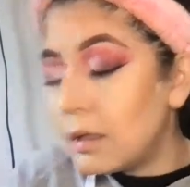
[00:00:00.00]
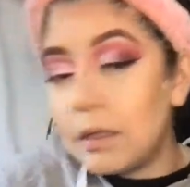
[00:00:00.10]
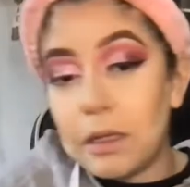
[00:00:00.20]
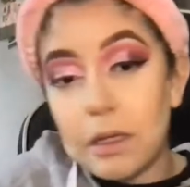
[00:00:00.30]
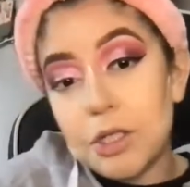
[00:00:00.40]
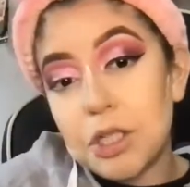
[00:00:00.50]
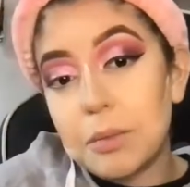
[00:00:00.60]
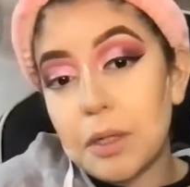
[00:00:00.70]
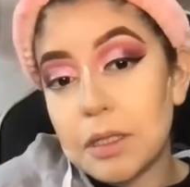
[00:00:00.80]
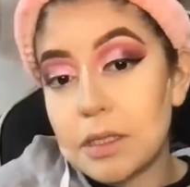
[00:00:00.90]
Dang, I should
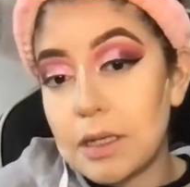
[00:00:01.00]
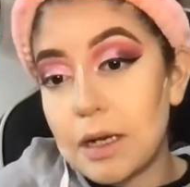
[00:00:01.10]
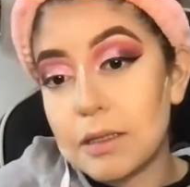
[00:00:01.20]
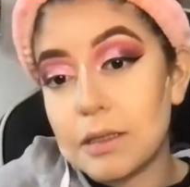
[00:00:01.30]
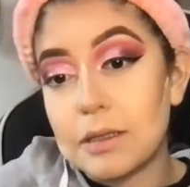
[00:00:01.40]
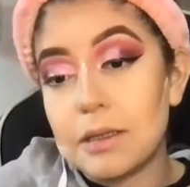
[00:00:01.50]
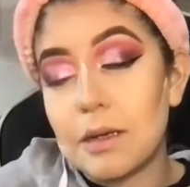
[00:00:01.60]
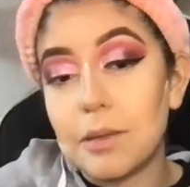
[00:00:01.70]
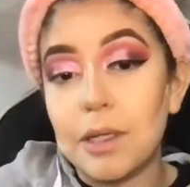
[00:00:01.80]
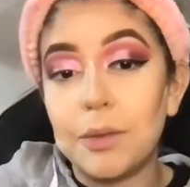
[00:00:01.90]
have brought snacks because
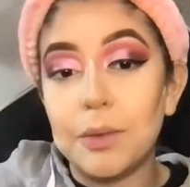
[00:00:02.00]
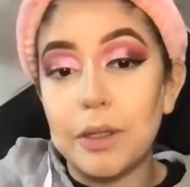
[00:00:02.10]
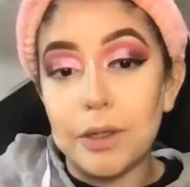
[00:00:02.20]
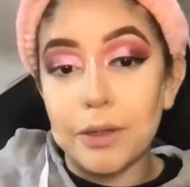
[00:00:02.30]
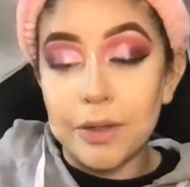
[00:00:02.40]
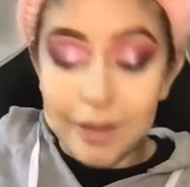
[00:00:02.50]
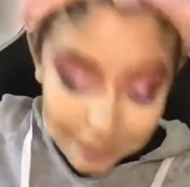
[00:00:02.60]
now I'm getting really hungry.